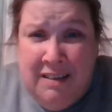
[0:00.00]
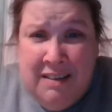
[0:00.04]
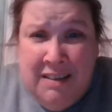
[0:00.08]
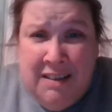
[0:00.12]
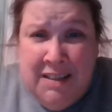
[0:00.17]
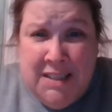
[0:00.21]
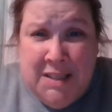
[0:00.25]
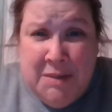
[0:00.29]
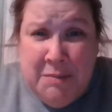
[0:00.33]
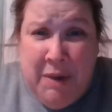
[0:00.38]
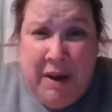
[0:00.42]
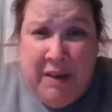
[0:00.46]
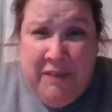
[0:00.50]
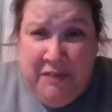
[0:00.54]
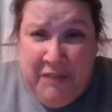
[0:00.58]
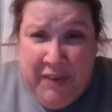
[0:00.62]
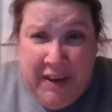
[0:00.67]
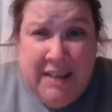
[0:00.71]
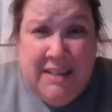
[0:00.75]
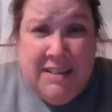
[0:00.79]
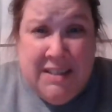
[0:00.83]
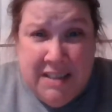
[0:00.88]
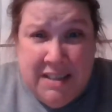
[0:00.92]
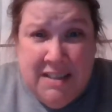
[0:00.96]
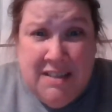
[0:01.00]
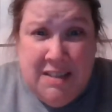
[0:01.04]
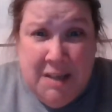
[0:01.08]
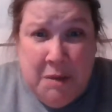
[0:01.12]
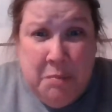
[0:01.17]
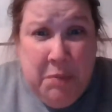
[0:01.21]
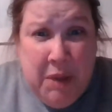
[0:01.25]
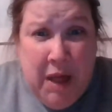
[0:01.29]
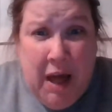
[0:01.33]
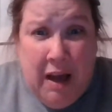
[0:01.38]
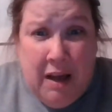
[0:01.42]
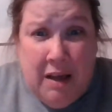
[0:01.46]
is in my fancy
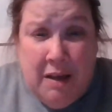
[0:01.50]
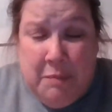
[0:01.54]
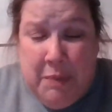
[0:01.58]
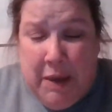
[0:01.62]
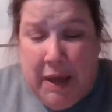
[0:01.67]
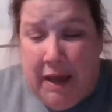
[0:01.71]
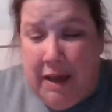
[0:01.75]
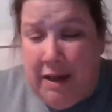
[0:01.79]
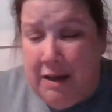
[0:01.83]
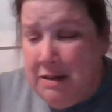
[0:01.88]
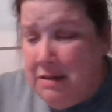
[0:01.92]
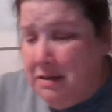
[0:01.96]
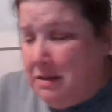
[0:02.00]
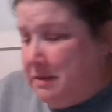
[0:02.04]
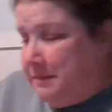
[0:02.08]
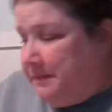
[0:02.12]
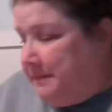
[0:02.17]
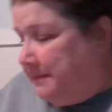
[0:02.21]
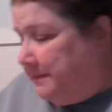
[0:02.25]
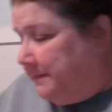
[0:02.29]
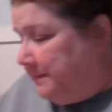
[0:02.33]
Ziploc bags.